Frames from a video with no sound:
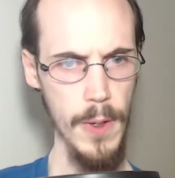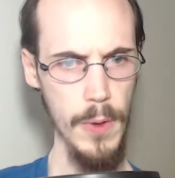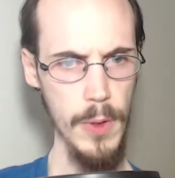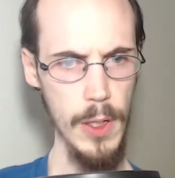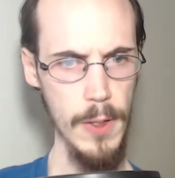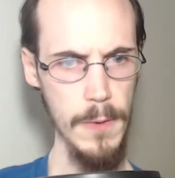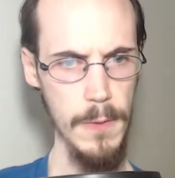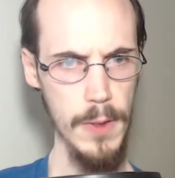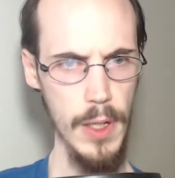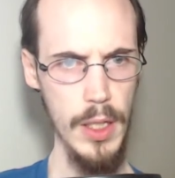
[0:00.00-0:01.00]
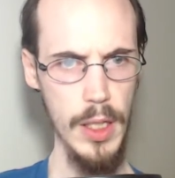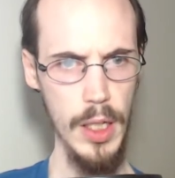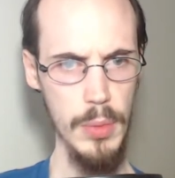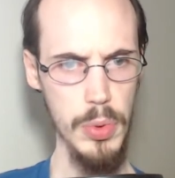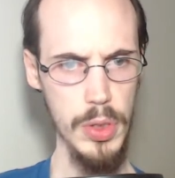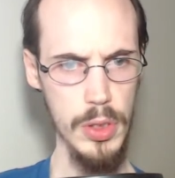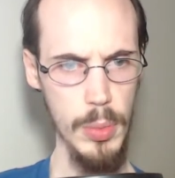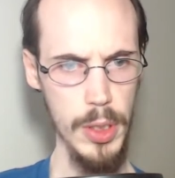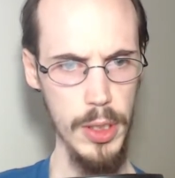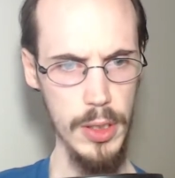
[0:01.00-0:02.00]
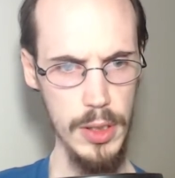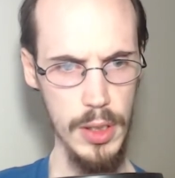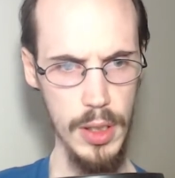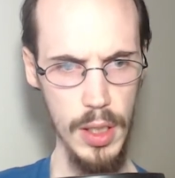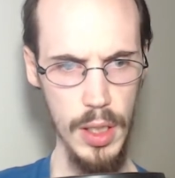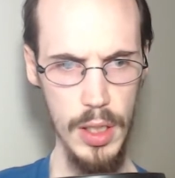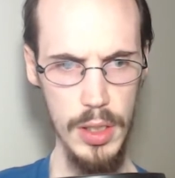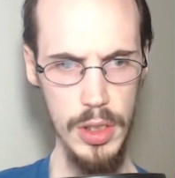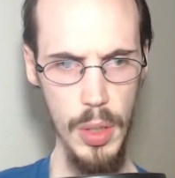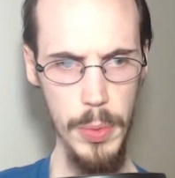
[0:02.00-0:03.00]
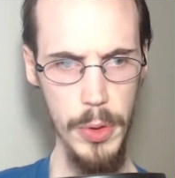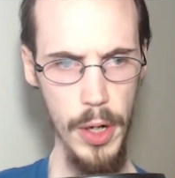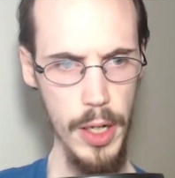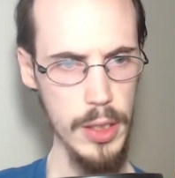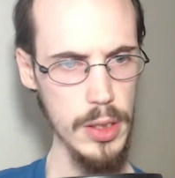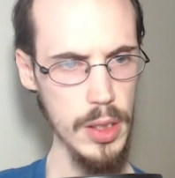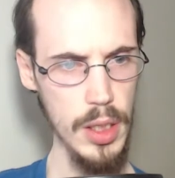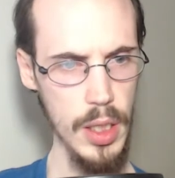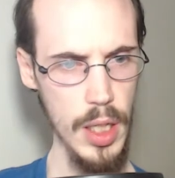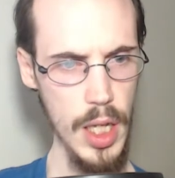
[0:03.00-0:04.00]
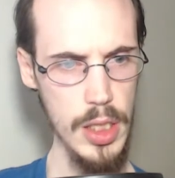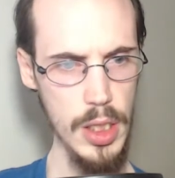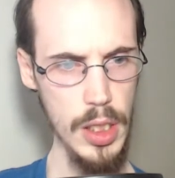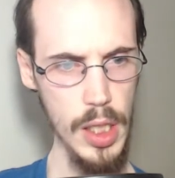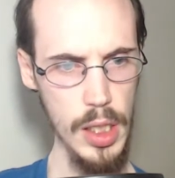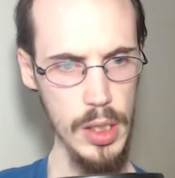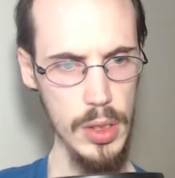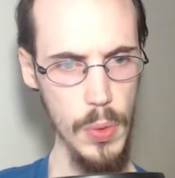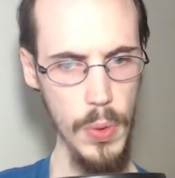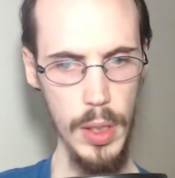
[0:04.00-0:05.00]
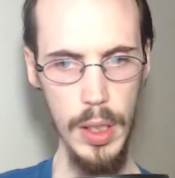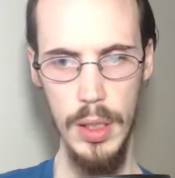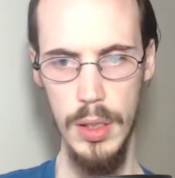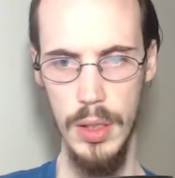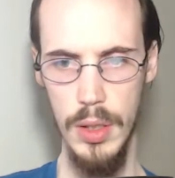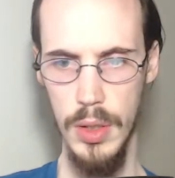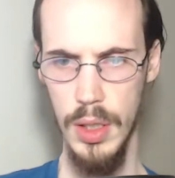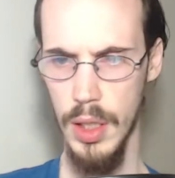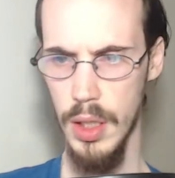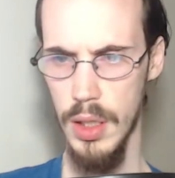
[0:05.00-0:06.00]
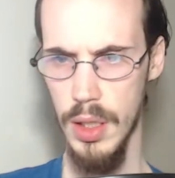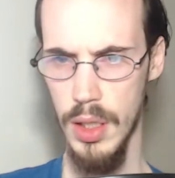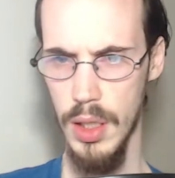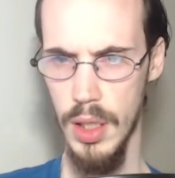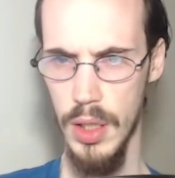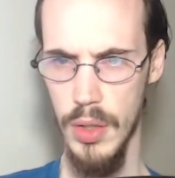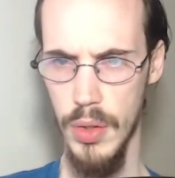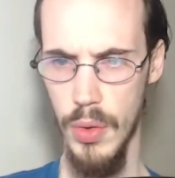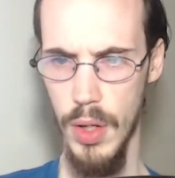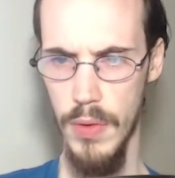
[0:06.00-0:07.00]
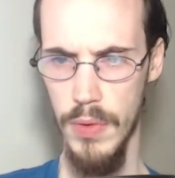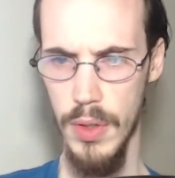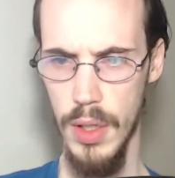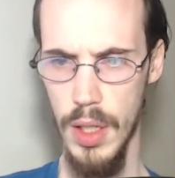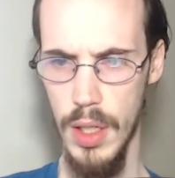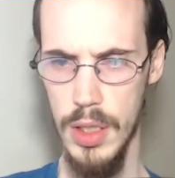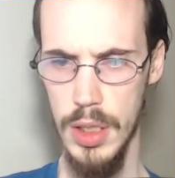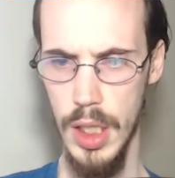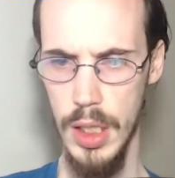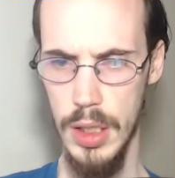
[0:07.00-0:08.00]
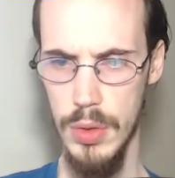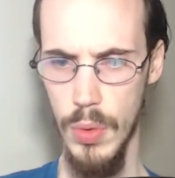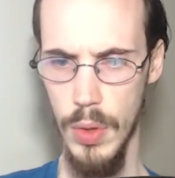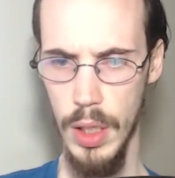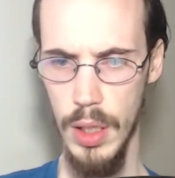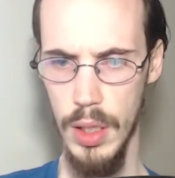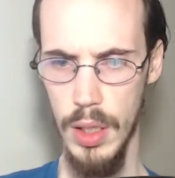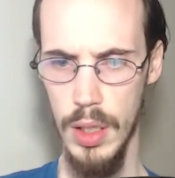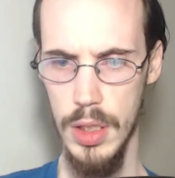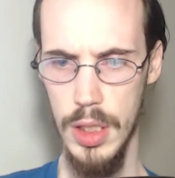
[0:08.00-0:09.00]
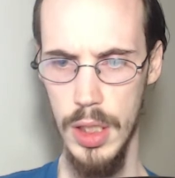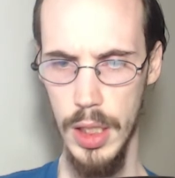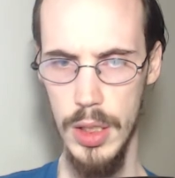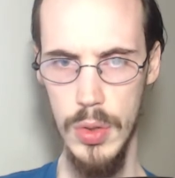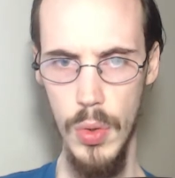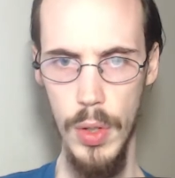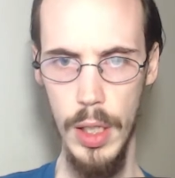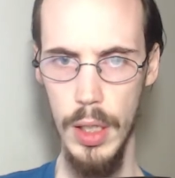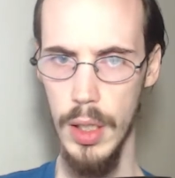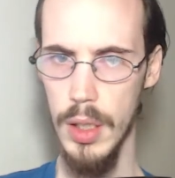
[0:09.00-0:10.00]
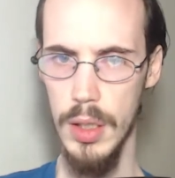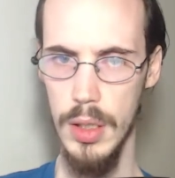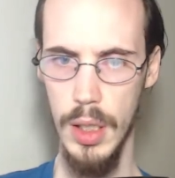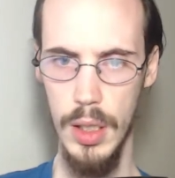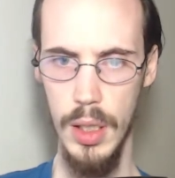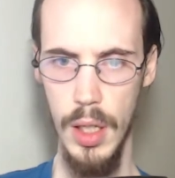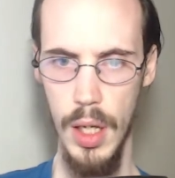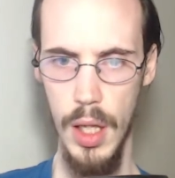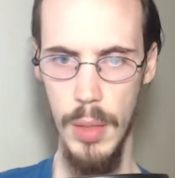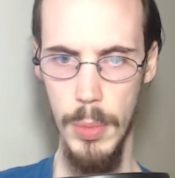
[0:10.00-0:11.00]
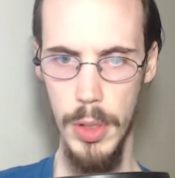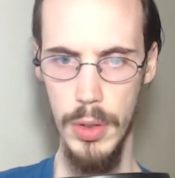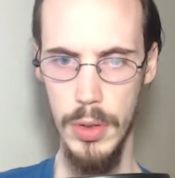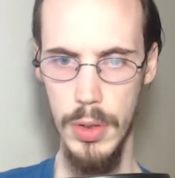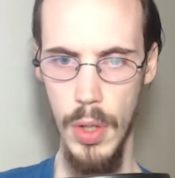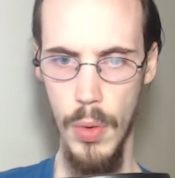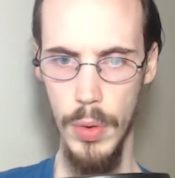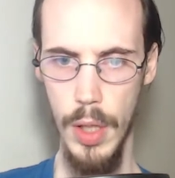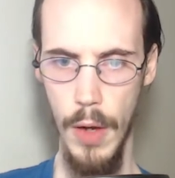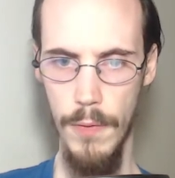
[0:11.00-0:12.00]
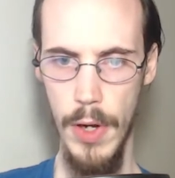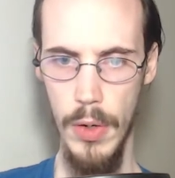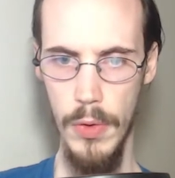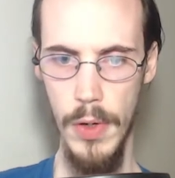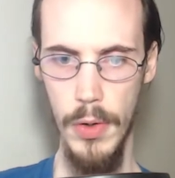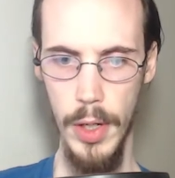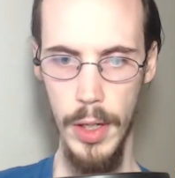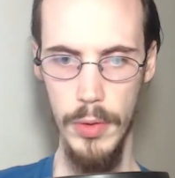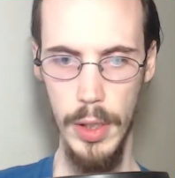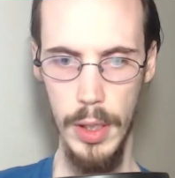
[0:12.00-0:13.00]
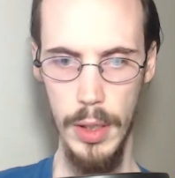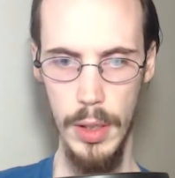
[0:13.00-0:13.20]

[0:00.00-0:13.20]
Okay. And they got Prince Charming, I guess. She opened her eyes. It's just like the story. Okay. They're going off. Just like the story. Just like the story. Like, the mother goat got very, very angry.